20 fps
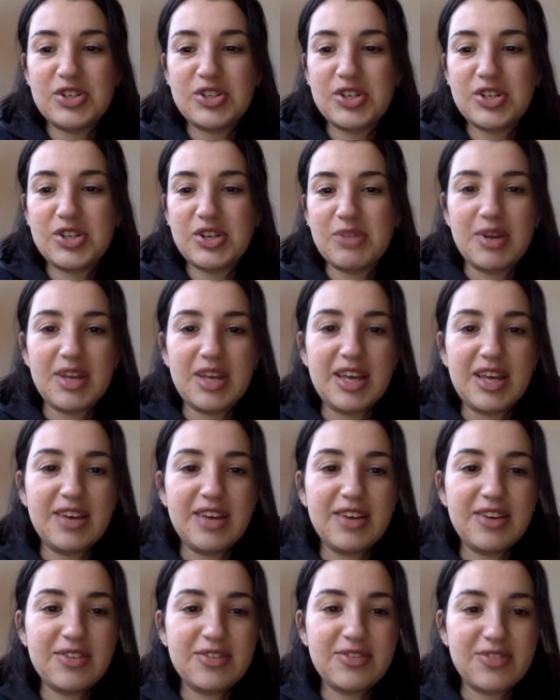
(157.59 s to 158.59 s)
And when
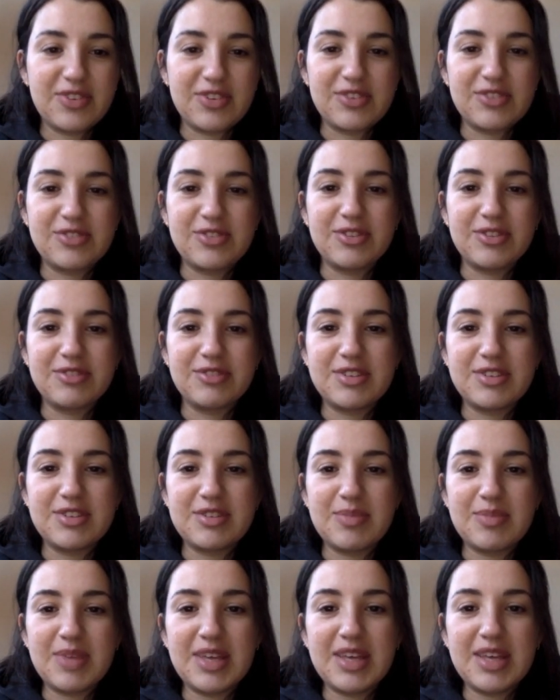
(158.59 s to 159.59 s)
he first served it to
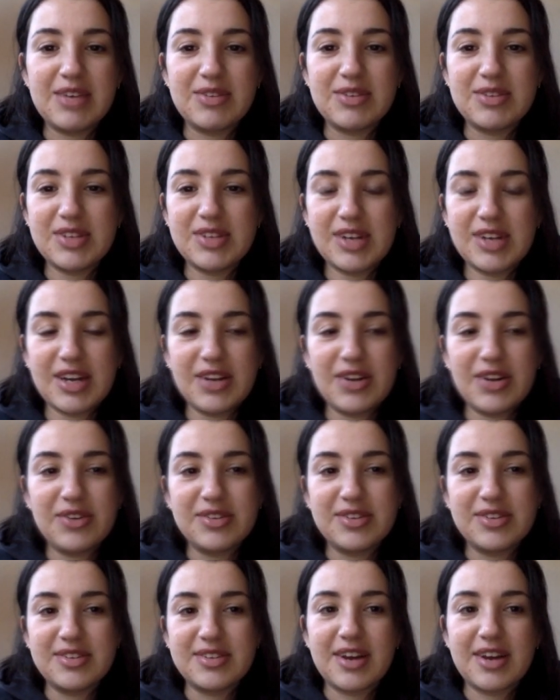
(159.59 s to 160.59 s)
me, he was like, I know this
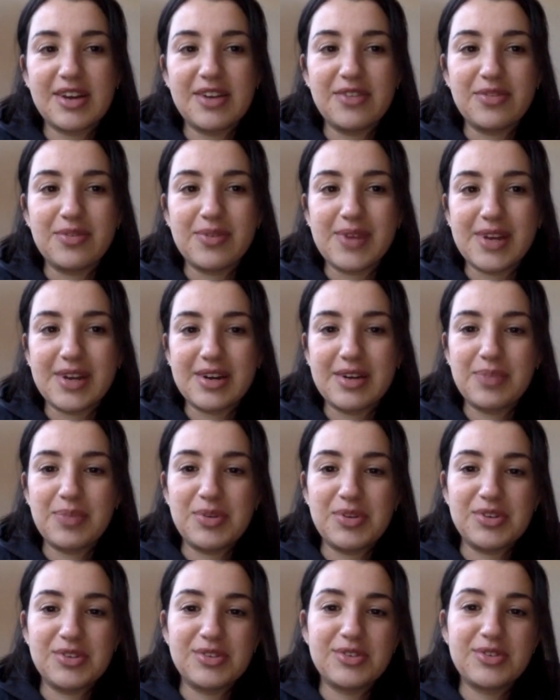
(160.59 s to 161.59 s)
is kind of weird, but
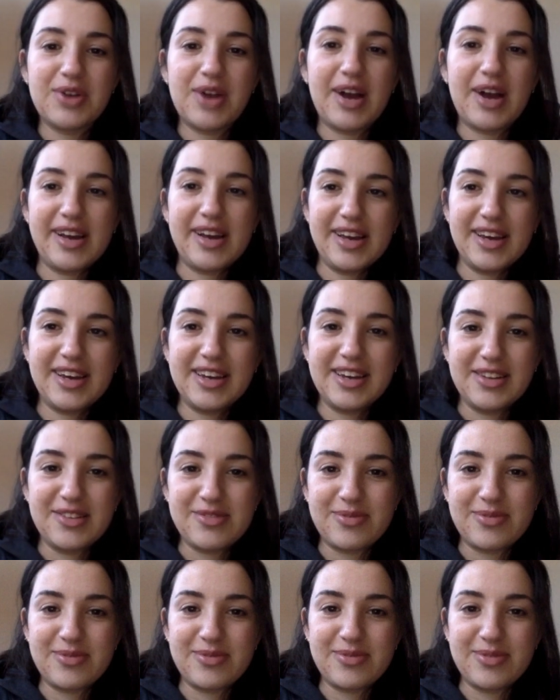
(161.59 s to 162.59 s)
just try it. It's
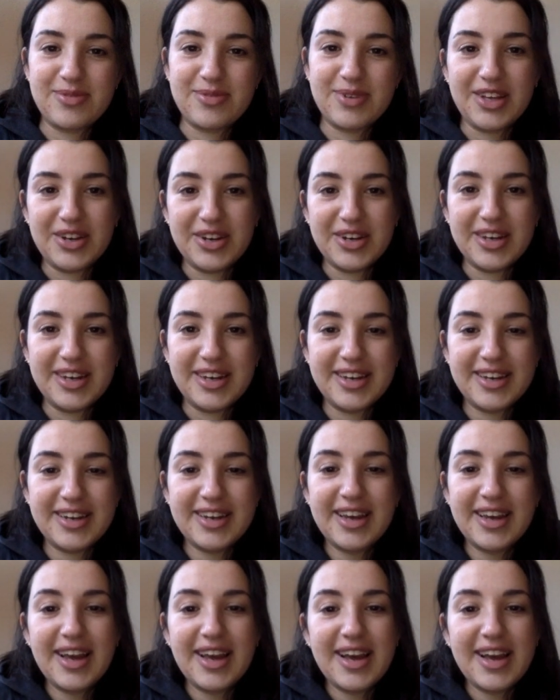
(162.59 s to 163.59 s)
really good.
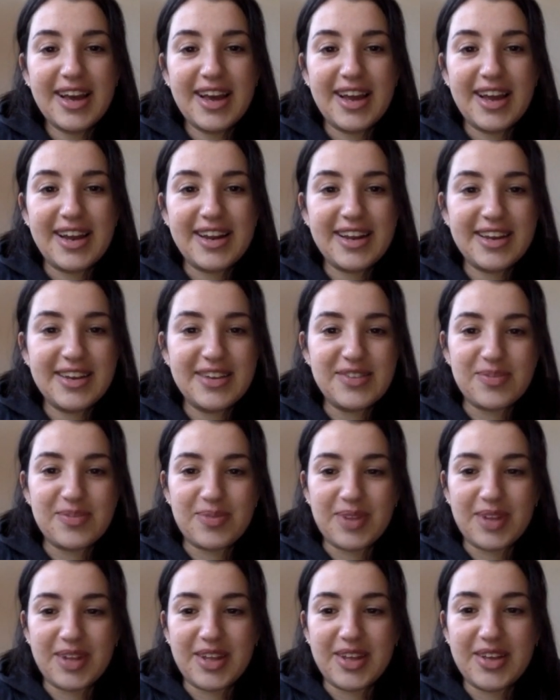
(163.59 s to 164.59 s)
And it is
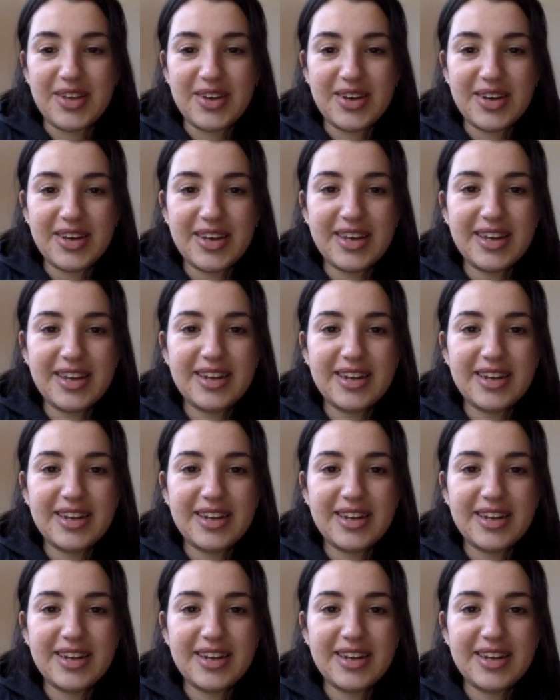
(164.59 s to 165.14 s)
really good.